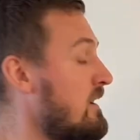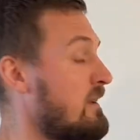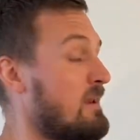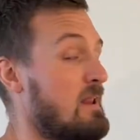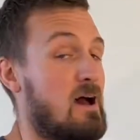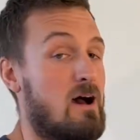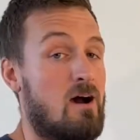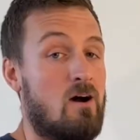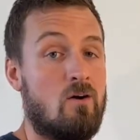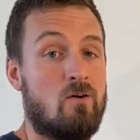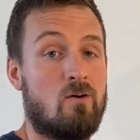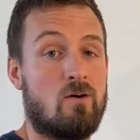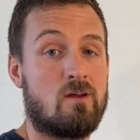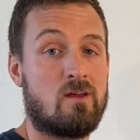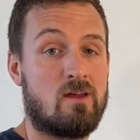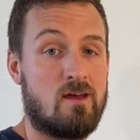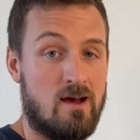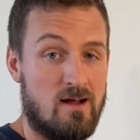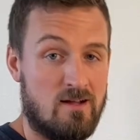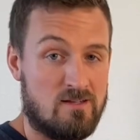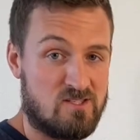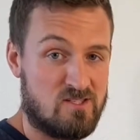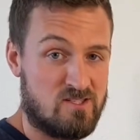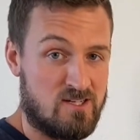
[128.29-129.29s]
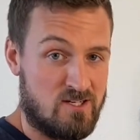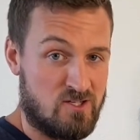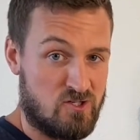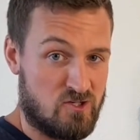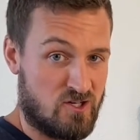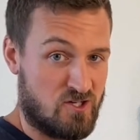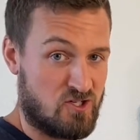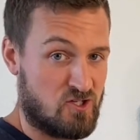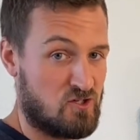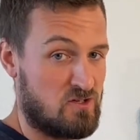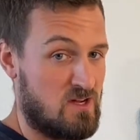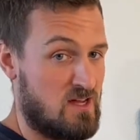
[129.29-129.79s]
Now,
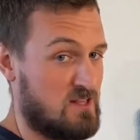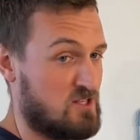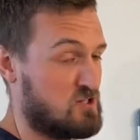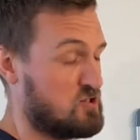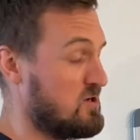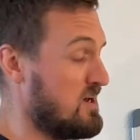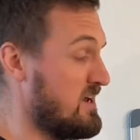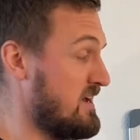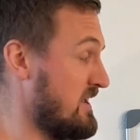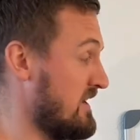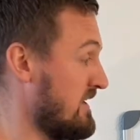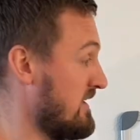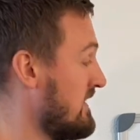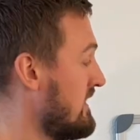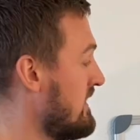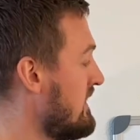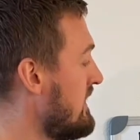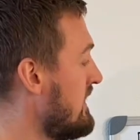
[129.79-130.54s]
concentric strength training